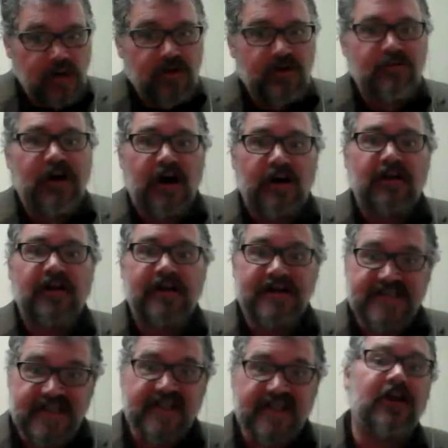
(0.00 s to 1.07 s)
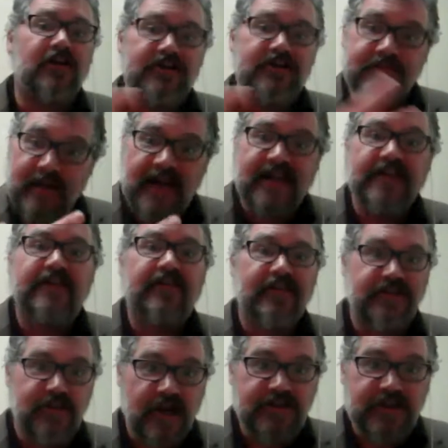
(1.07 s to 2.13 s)
model is that it goes back into the
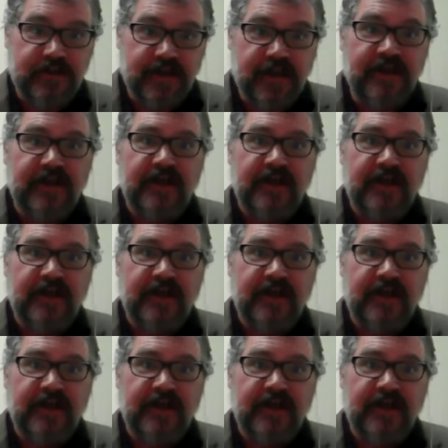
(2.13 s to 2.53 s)
treasury.